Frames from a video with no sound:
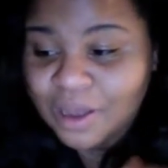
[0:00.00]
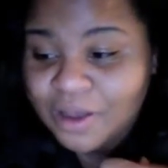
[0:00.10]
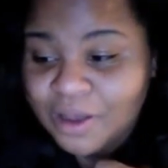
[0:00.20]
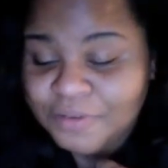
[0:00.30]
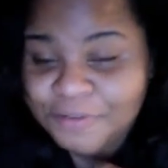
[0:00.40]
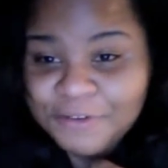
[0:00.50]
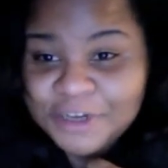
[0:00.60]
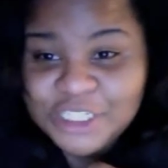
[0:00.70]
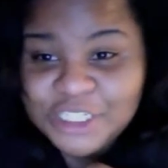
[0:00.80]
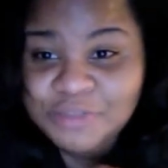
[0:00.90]
a
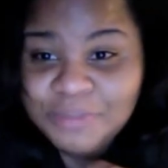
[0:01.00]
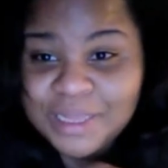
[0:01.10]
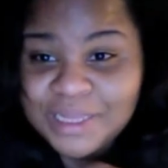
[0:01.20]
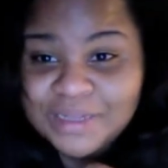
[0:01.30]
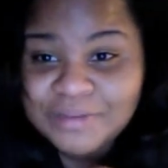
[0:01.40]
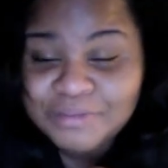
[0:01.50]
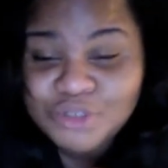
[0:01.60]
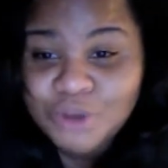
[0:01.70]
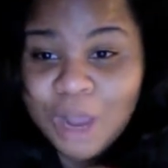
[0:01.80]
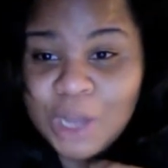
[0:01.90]
fresh smelling
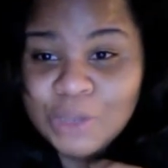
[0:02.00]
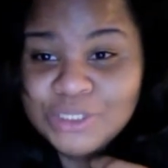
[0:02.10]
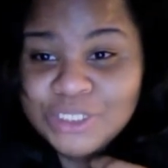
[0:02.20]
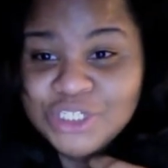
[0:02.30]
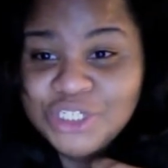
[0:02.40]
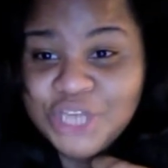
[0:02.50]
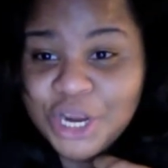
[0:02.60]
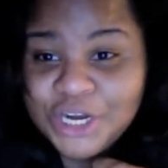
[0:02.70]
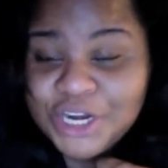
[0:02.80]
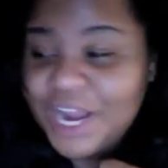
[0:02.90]
drawers and
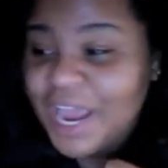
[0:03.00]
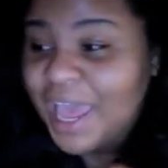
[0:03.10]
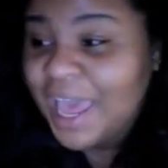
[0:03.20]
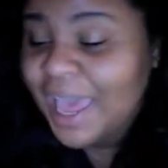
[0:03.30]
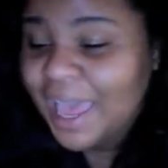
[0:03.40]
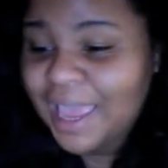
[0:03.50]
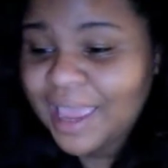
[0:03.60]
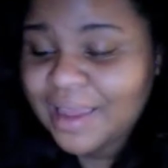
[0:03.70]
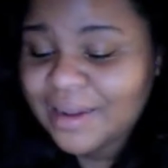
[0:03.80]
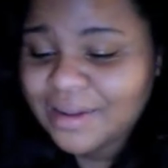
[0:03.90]
shirt,
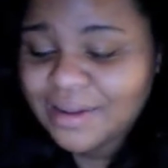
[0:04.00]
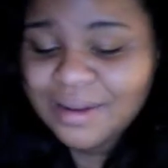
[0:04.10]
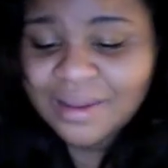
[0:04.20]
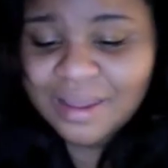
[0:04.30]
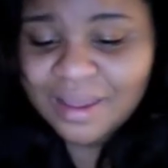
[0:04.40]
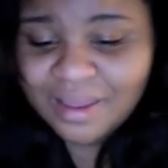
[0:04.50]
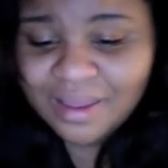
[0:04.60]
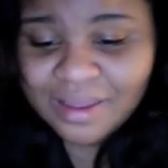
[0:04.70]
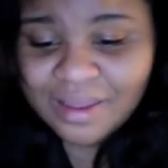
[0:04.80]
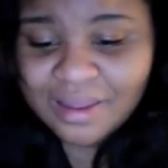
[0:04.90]
and
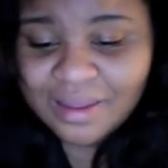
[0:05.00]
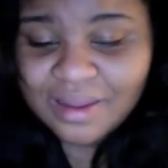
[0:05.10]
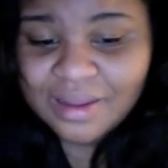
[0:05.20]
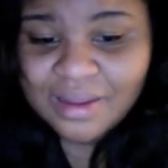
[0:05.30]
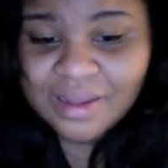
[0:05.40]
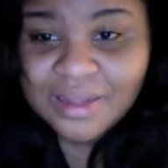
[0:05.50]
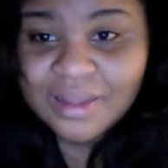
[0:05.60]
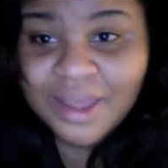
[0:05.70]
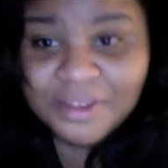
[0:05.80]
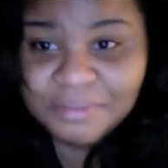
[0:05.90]

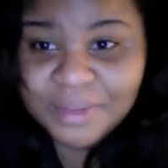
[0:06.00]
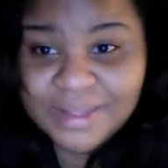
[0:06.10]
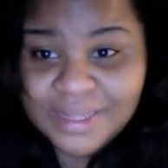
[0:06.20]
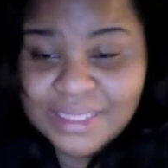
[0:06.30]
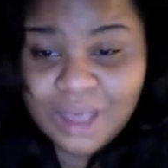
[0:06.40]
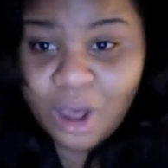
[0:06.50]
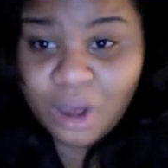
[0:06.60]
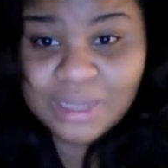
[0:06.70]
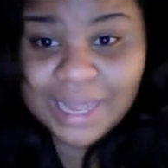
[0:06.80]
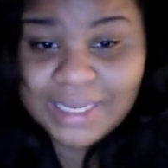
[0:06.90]
love me. That's
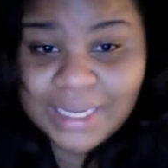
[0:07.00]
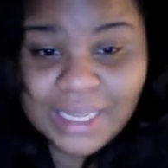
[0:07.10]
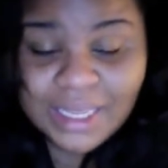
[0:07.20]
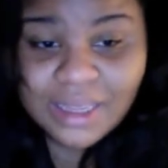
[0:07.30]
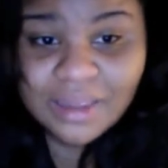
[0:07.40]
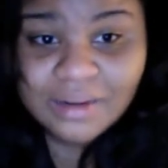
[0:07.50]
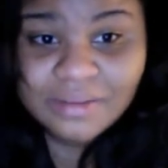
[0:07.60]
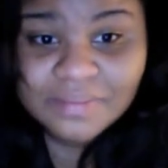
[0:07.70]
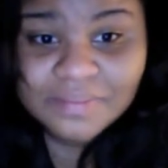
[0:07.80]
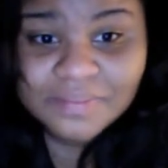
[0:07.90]
all I need.
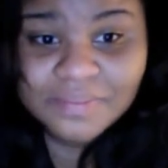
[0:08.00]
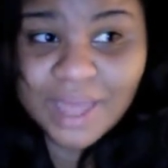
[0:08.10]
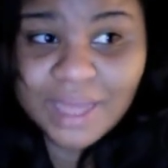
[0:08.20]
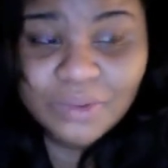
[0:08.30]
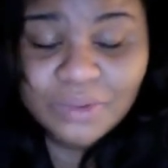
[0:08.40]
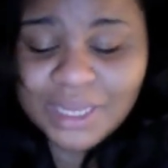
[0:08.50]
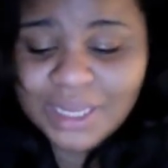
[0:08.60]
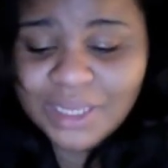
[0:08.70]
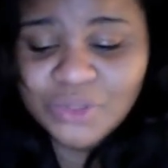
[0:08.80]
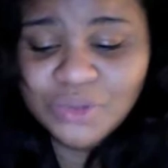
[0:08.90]
I don't
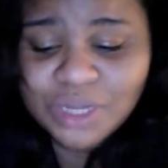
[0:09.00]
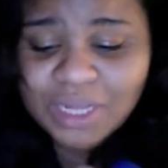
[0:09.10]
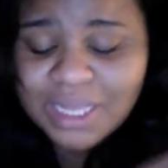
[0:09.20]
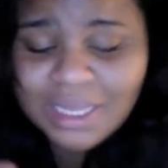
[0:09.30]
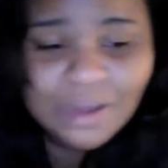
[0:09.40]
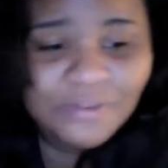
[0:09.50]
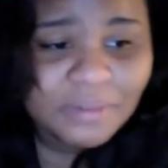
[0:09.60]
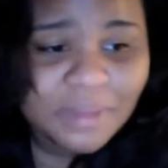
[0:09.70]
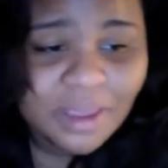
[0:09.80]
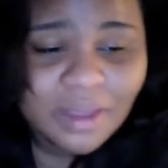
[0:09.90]
need you to clean up for
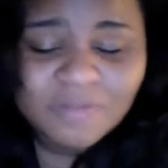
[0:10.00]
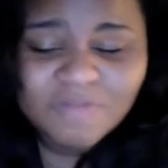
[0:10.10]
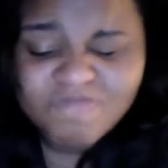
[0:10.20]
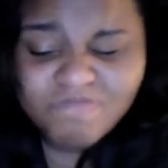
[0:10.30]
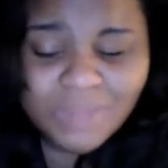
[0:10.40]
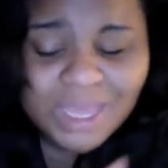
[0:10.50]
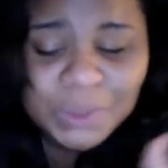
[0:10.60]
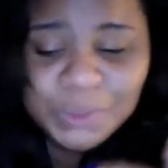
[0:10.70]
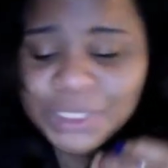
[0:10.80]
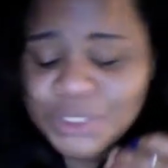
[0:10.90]
me. I
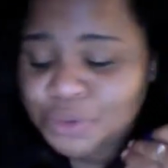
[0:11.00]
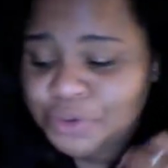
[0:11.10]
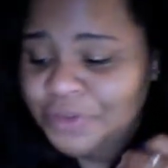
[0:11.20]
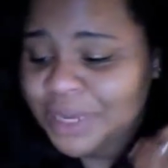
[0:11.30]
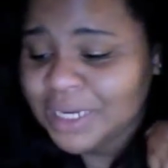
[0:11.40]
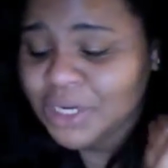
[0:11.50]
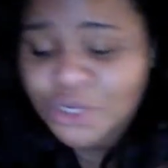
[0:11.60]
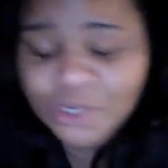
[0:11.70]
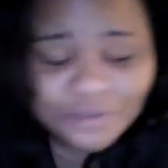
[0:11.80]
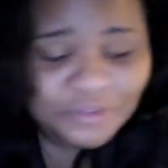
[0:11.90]
don't need you to fucking
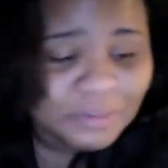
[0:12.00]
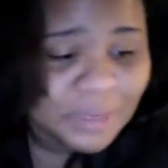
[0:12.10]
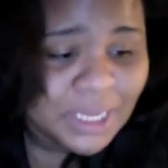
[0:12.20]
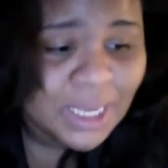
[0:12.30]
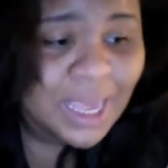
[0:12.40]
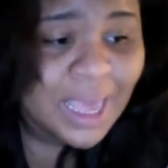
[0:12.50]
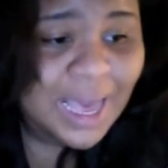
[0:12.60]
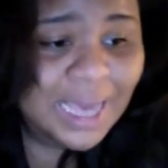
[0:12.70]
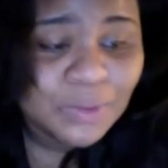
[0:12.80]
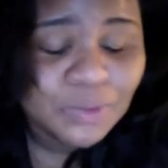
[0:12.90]
cook for me.
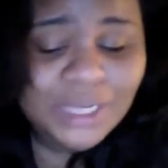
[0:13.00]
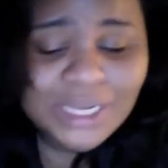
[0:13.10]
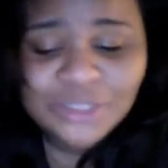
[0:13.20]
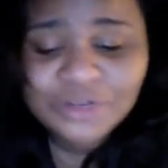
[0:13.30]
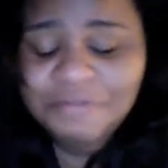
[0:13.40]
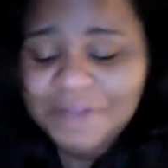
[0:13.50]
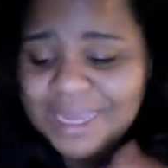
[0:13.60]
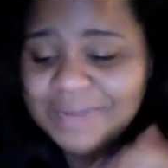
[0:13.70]
I don't need your fucking